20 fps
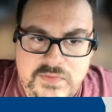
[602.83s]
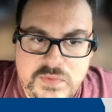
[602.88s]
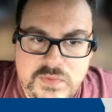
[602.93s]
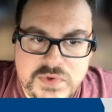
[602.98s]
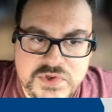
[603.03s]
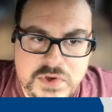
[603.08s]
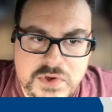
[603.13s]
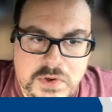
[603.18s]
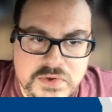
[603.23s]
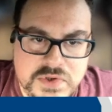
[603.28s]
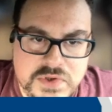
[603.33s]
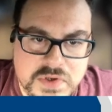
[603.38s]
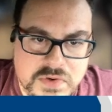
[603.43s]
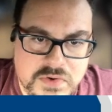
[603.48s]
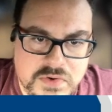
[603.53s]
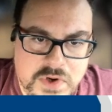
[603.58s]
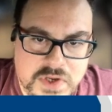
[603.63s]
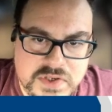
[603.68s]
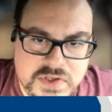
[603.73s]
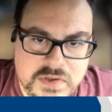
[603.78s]
results
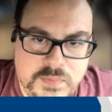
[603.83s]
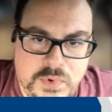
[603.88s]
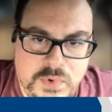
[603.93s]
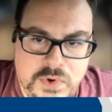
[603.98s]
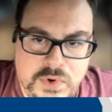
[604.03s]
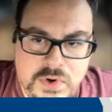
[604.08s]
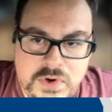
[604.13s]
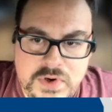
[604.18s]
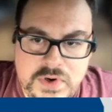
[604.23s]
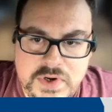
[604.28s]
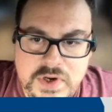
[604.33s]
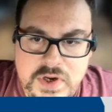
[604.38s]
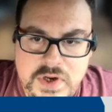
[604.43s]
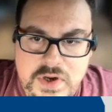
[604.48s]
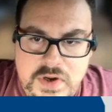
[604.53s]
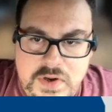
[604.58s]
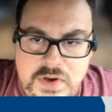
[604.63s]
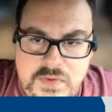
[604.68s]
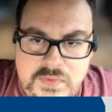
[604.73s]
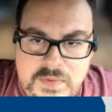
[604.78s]
across the board
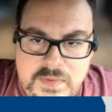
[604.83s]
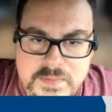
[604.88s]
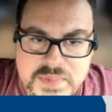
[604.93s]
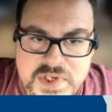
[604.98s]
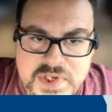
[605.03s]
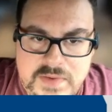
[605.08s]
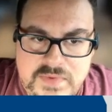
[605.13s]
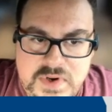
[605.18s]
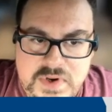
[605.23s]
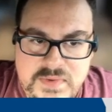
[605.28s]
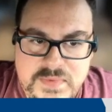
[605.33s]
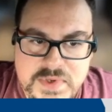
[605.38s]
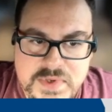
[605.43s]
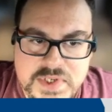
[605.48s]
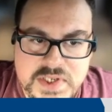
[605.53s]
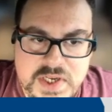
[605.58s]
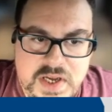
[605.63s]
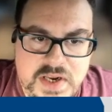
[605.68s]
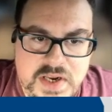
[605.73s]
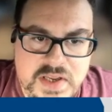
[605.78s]
from 7 different
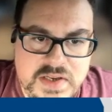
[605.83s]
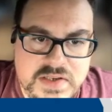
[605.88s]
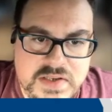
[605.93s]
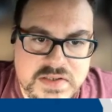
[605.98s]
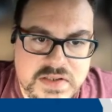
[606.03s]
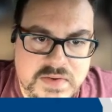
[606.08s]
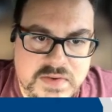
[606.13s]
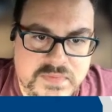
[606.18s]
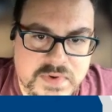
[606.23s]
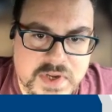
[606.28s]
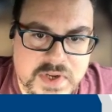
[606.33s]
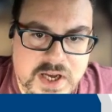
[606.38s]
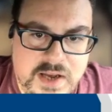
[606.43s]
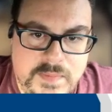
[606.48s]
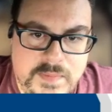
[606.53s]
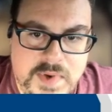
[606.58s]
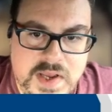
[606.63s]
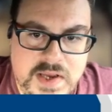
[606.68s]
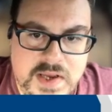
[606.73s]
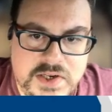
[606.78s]
studies, different
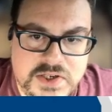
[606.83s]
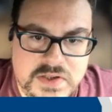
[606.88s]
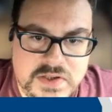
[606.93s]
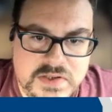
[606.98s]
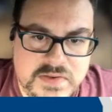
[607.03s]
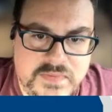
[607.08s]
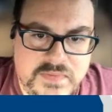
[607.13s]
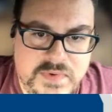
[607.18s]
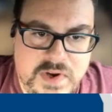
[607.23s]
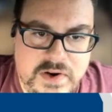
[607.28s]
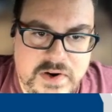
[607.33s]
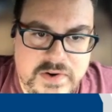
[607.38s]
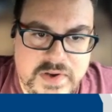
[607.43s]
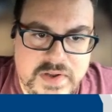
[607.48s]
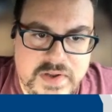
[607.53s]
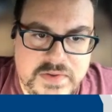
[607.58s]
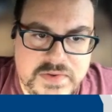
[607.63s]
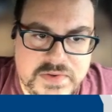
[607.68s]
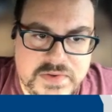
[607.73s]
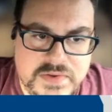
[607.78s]
combinations of
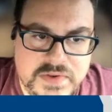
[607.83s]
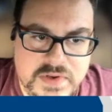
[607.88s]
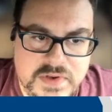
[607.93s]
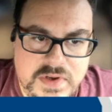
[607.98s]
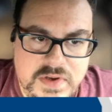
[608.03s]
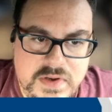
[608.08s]
variants.